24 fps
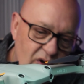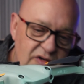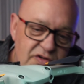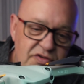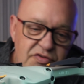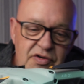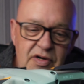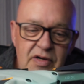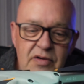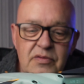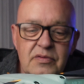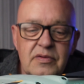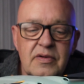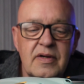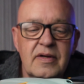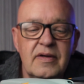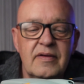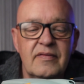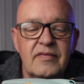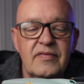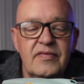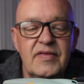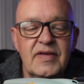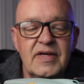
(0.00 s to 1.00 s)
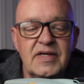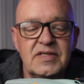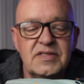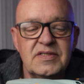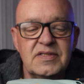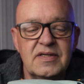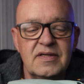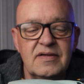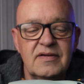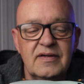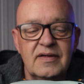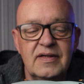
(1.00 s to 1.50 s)
a drone
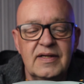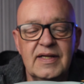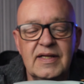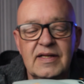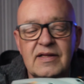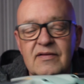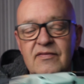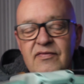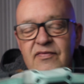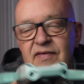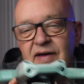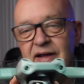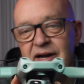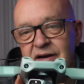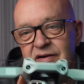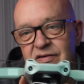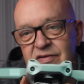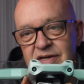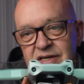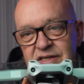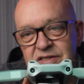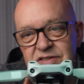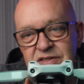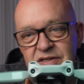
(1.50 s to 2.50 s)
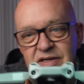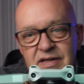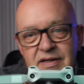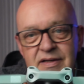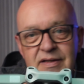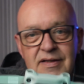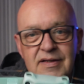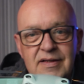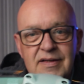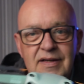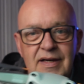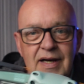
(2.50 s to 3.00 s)
this little fella is,
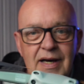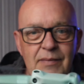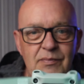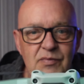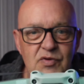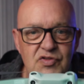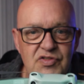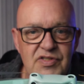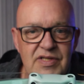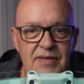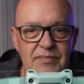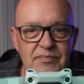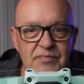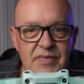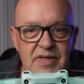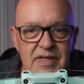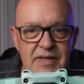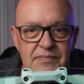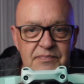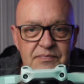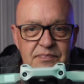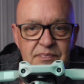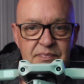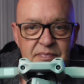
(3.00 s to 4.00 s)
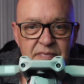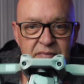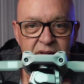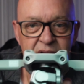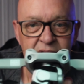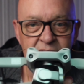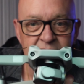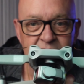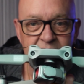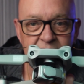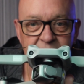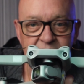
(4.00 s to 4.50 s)
I must admit.
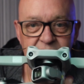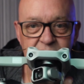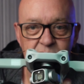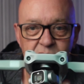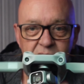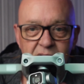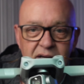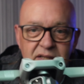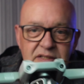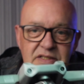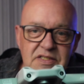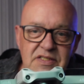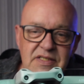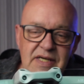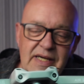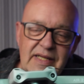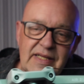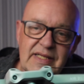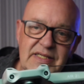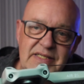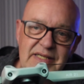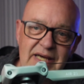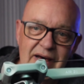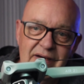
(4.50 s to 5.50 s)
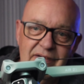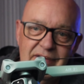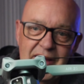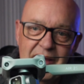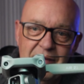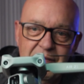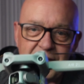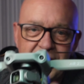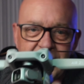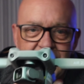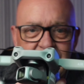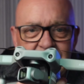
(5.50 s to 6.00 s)
I do like to take this out
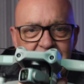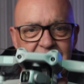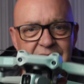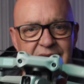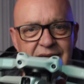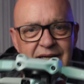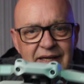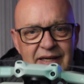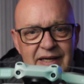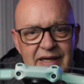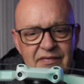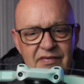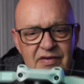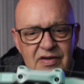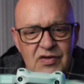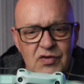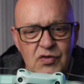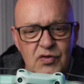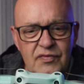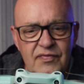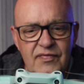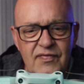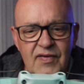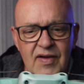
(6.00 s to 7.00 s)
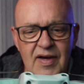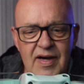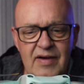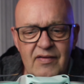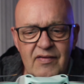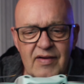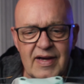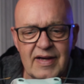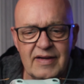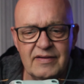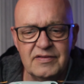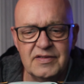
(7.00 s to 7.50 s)
now and again and give it a good fly
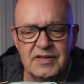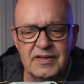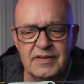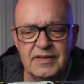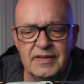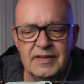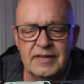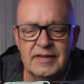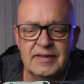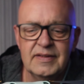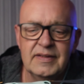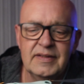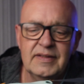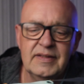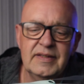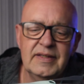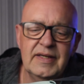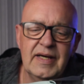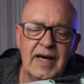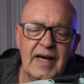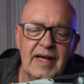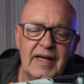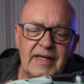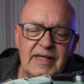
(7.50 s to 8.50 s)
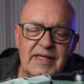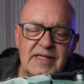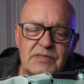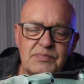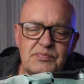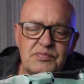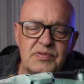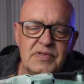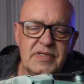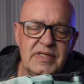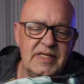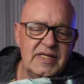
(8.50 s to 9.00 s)
around, and it's
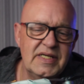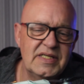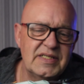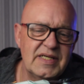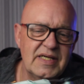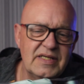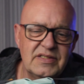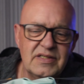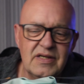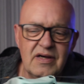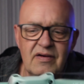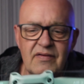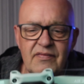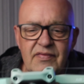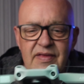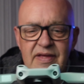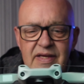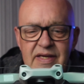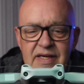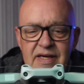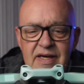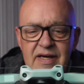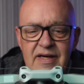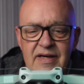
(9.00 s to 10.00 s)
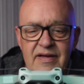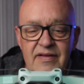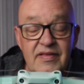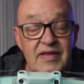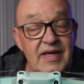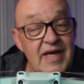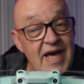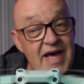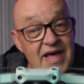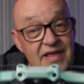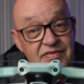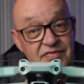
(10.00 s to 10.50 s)
predecessor of the
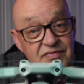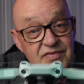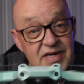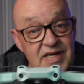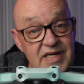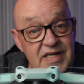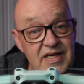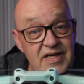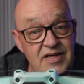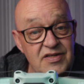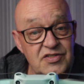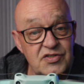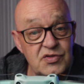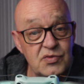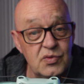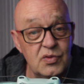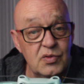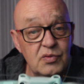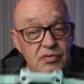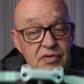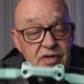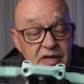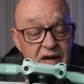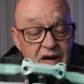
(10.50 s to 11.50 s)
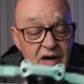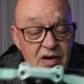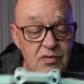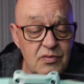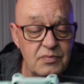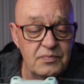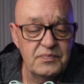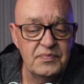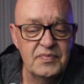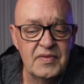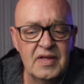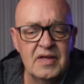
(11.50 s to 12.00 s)
Air 3, as you all know,
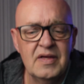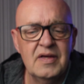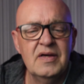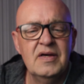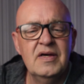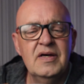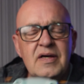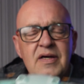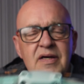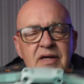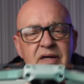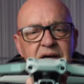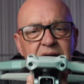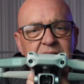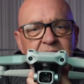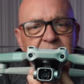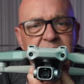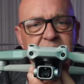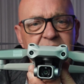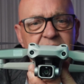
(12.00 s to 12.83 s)
and